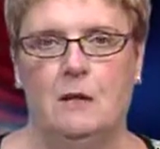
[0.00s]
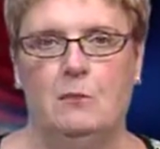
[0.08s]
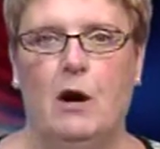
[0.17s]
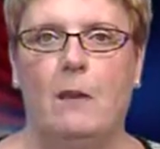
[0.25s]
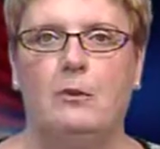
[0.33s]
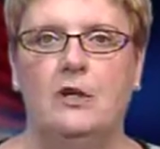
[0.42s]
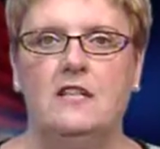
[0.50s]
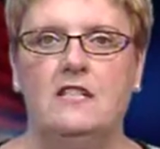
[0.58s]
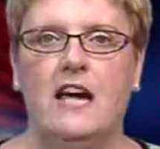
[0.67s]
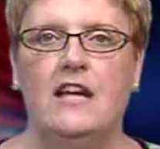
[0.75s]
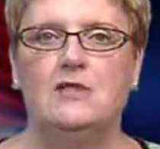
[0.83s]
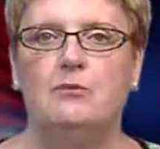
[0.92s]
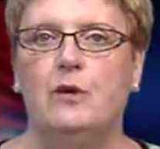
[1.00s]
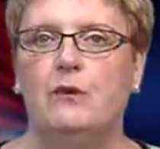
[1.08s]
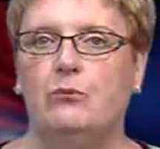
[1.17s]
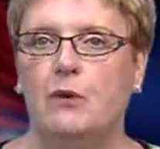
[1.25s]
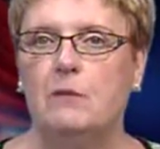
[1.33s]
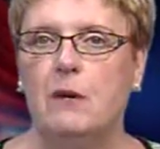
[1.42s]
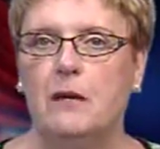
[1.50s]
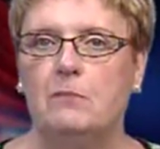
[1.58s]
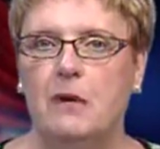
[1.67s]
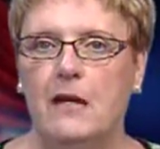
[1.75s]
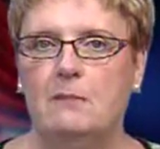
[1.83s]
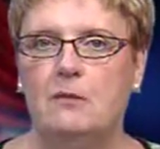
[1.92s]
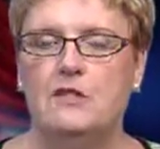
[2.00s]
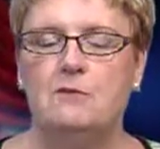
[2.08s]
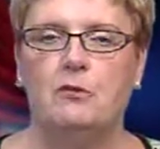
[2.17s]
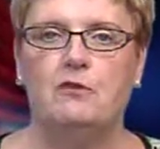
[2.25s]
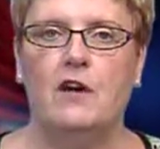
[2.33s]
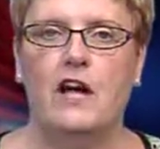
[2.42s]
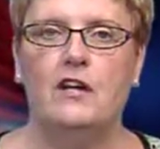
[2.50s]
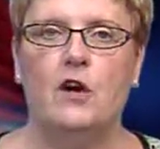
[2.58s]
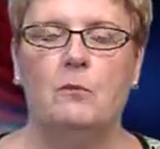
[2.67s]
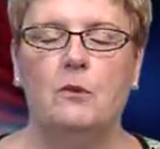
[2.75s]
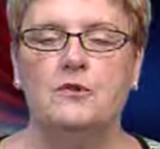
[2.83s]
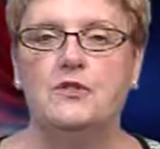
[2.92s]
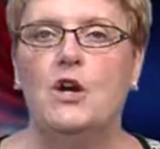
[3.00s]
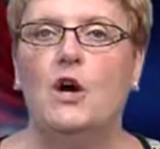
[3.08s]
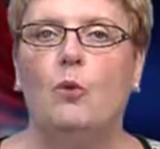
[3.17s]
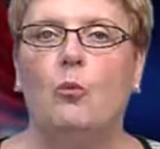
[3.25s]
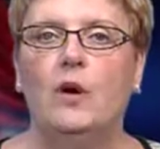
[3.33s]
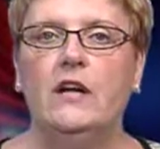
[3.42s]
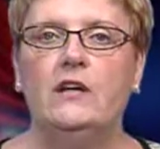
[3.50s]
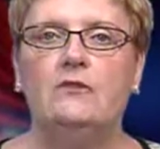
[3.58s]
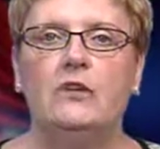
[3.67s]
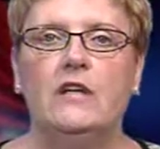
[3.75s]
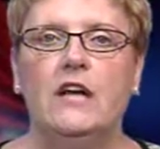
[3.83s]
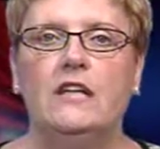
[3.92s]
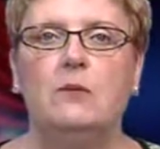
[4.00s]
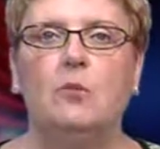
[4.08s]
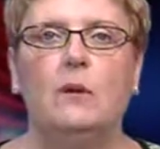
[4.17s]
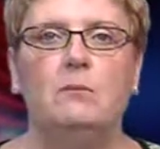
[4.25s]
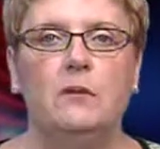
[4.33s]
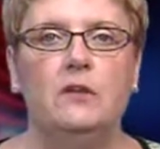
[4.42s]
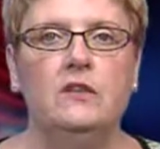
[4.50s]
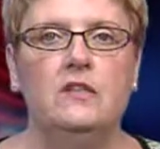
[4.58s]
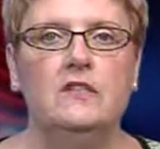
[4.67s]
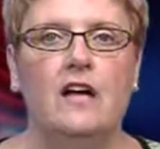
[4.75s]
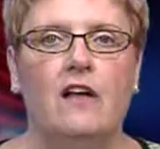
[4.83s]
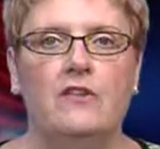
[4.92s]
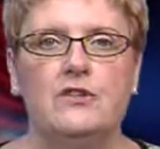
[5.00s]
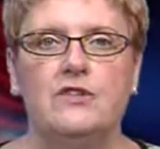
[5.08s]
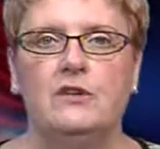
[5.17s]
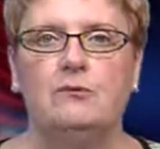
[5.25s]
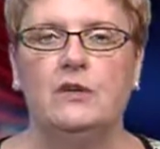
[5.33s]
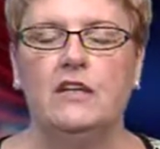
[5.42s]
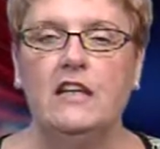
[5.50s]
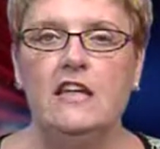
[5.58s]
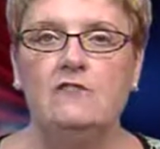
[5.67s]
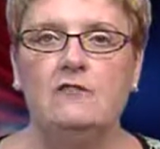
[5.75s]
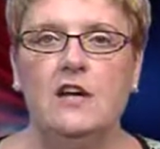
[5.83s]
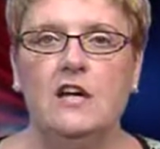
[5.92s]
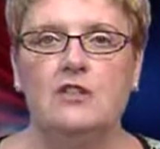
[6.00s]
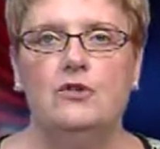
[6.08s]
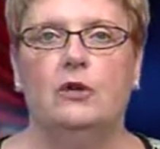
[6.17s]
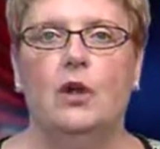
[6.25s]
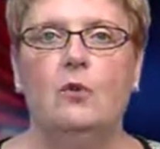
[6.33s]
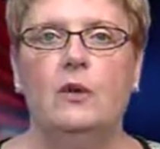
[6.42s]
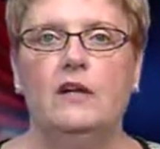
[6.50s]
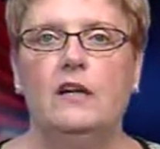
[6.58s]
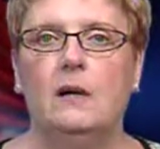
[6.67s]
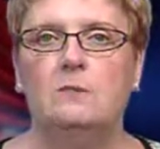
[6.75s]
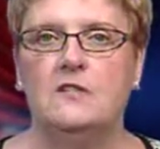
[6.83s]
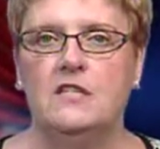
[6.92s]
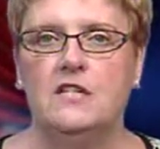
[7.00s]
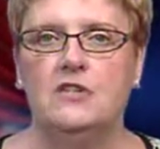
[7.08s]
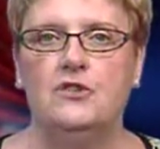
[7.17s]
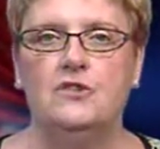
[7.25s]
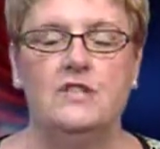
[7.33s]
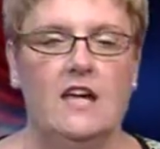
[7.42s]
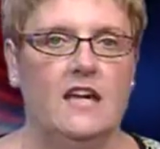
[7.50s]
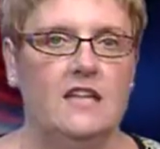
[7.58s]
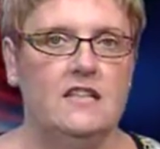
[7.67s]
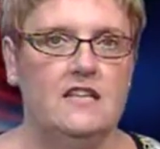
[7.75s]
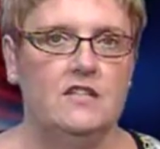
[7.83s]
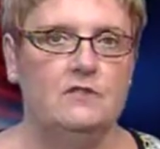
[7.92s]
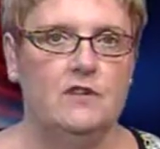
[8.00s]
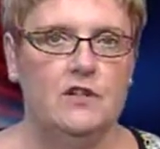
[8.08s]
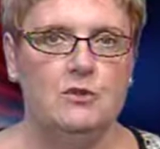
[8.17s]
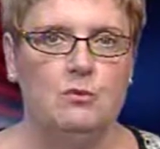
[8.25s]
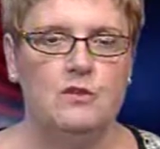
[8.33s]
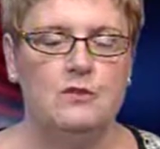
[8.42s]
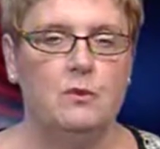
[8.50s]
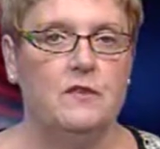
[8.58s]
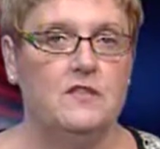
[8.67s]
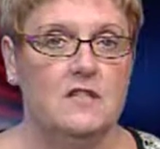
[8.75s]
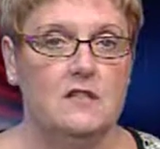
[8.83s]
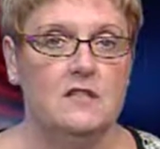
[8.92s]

Property tax rent rebate payments provide almost $191 million in relief to low-income seniors and individuals with